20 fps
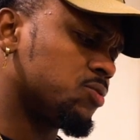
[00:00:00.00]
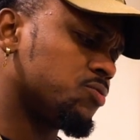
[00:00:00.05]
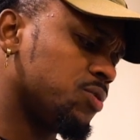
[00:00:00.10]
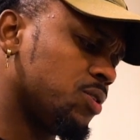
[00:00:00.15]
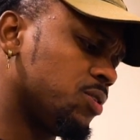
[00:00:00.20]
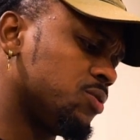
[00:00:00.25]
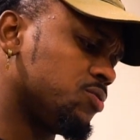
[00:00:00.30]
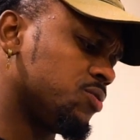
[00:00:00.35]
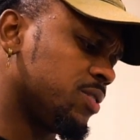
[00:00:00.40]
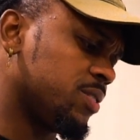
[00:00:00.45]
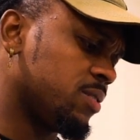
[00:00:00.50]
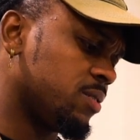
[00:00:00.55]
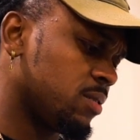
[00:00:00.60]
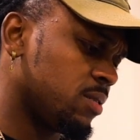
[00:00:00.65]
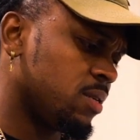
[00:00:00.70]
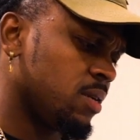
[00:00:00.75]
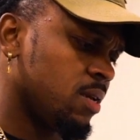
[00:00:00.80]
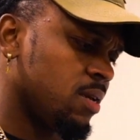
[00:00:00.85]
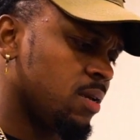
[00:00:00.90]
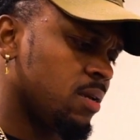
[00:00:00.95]
300
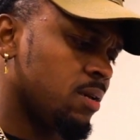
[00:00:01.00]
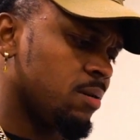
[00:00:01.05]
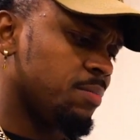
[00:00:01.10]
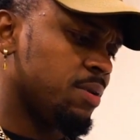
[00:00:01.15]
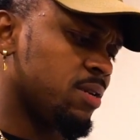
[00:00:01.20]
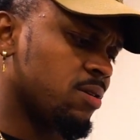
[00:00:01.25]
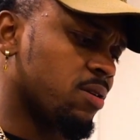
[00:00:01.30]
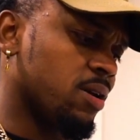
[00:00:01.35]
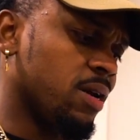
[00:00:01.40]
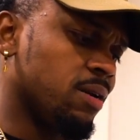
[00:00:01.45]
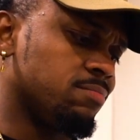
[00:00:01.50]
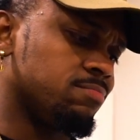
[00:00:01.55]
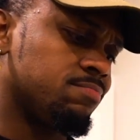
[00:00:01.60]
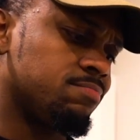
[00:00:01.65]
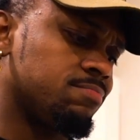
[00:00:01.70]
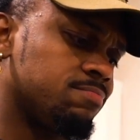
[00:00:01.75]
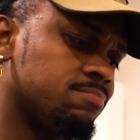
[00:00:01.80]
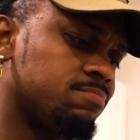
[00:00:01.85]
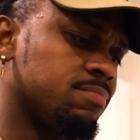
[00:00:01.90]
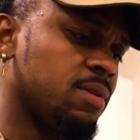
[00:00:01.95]
milligram,
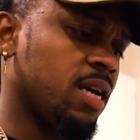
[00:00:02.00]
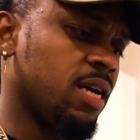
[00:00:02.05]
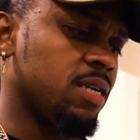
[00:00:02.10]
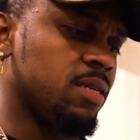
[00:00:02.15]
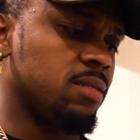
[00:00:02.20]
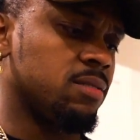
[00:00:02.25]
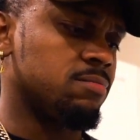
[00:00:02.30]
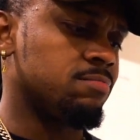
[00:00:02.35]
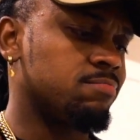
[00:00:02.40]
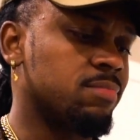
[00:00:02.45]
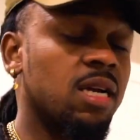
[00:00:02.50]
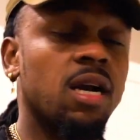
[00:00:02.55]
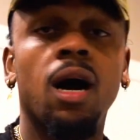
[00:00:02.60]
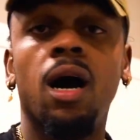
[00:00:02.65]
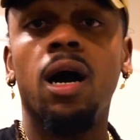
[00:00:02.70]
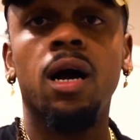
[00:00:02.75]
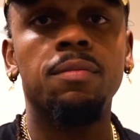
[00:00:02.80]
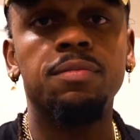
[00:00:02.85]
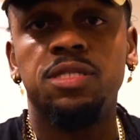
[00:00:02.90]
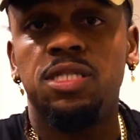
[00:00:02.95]
and
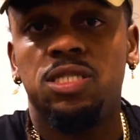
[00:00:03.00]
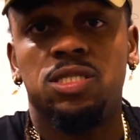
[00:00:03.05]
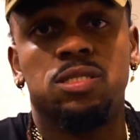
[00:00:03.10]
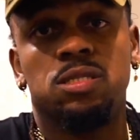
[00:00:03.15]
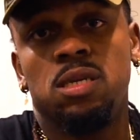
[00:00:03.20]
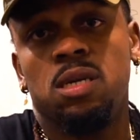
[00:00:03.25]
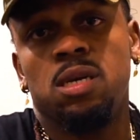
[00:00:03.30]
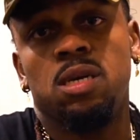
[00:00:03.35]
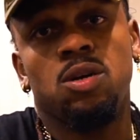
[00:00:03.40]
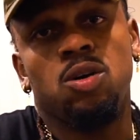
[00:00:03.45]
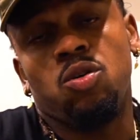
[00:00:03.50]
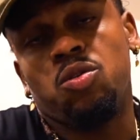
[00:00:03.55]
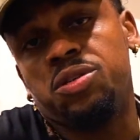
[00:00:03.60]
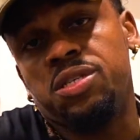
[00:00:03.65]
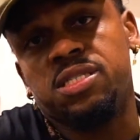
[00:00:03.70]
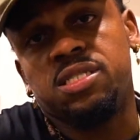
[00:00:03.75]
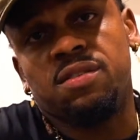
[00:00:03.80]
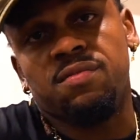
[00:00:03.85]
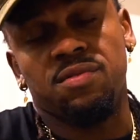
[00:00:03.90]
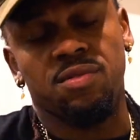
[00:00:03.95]
carbs is only
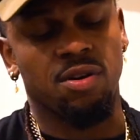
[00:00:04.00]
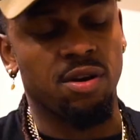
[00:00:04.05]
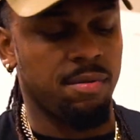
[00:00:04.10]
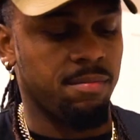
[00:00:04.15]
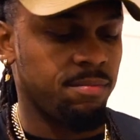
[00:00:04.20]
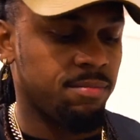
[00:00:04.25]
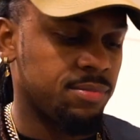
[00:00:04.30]
7 gram.